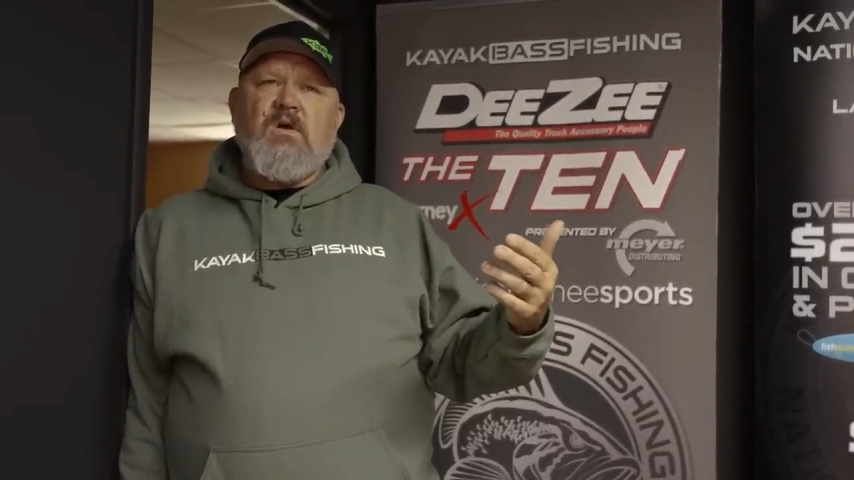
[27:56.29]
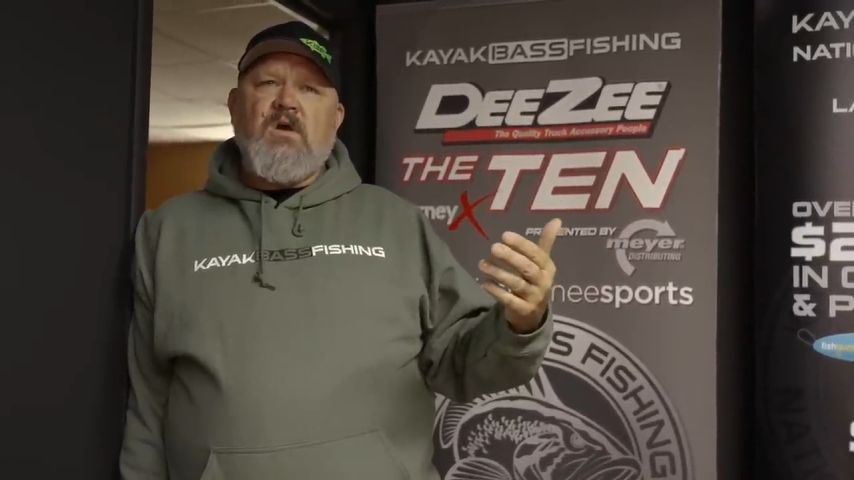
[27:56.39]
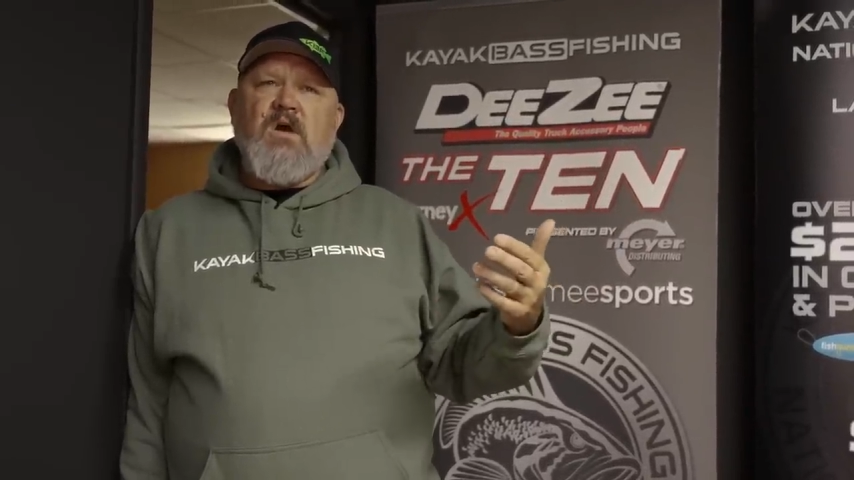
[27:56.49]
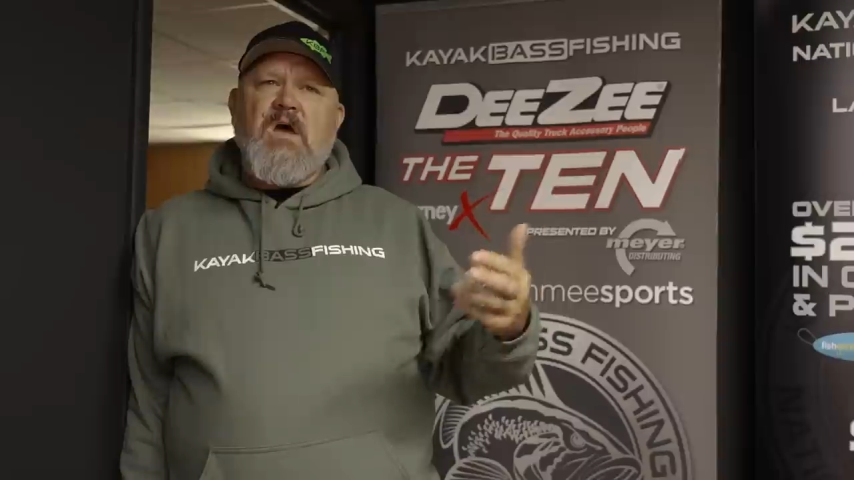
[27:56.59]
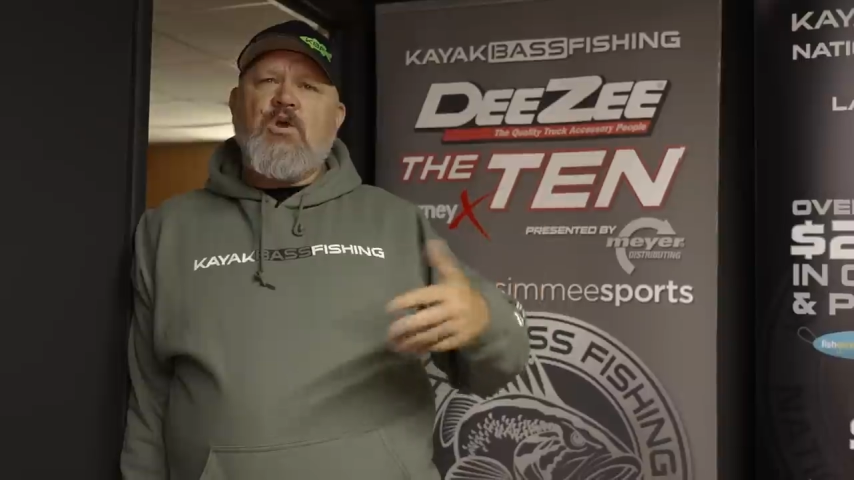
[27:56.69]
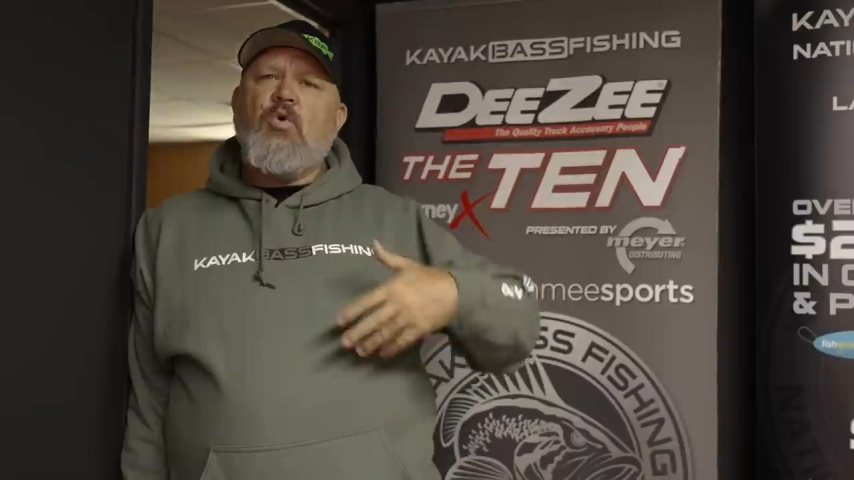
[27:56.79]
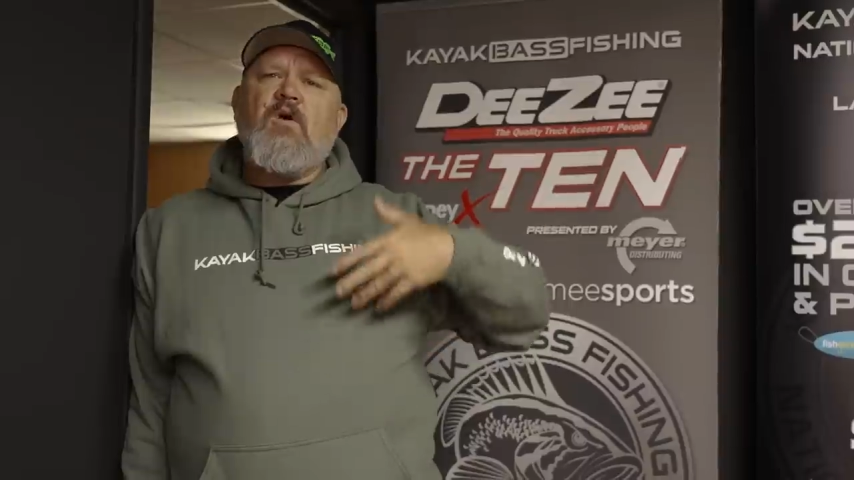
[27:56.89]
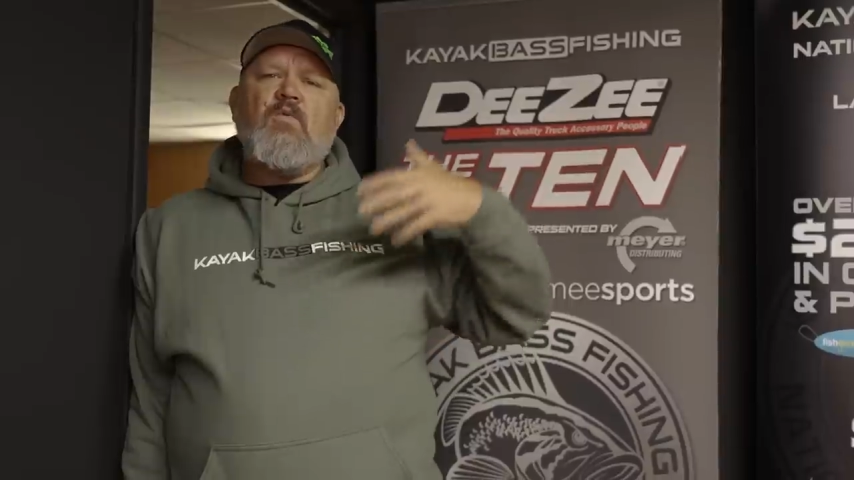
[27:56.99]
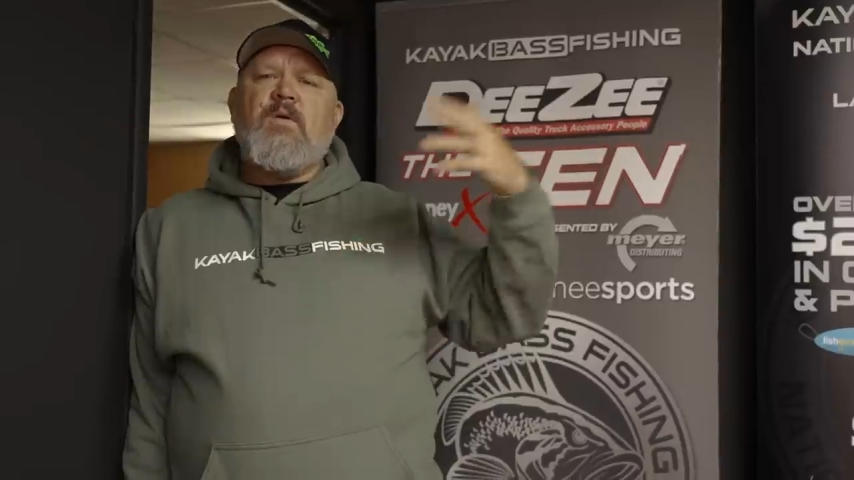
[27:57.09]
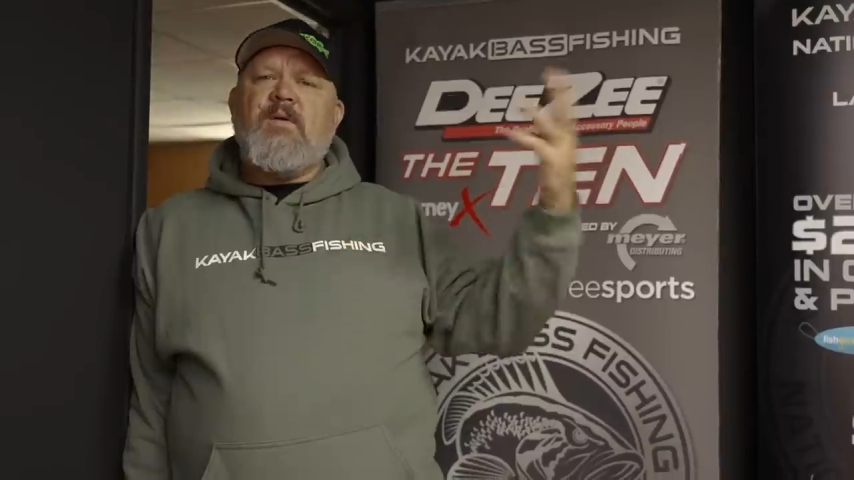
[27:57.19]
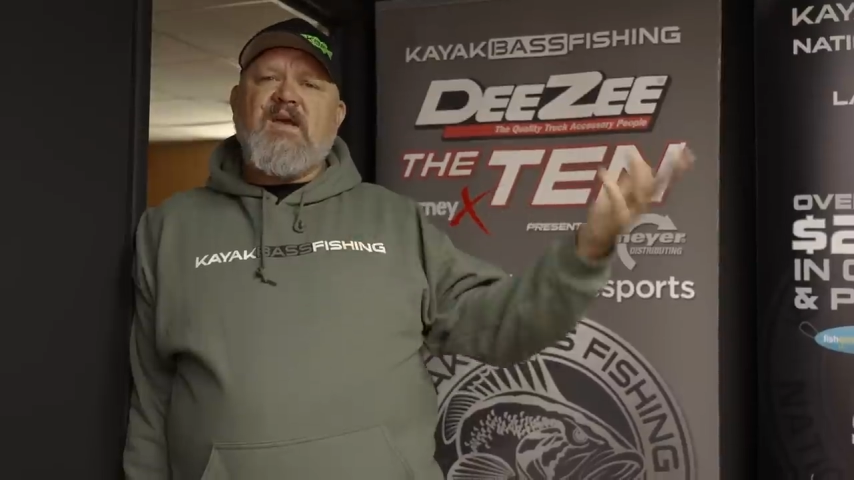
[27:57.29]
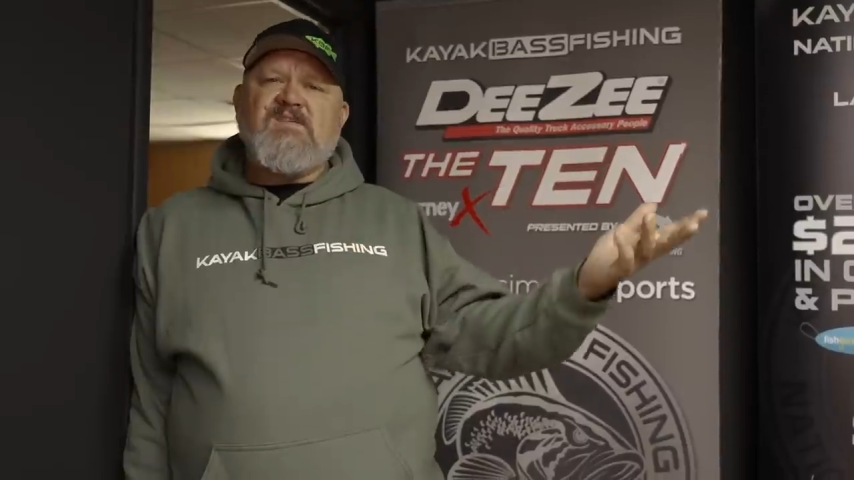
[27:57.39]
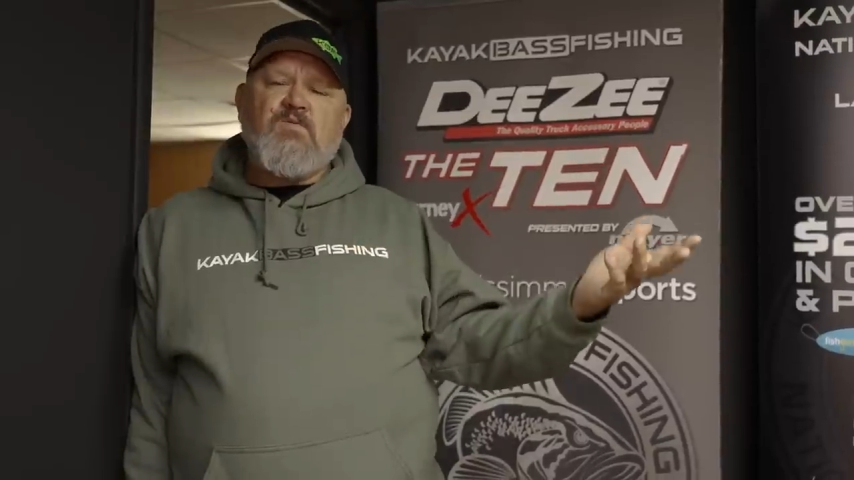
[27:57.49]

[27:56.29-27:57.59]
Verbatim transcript: Uh, I go all the way back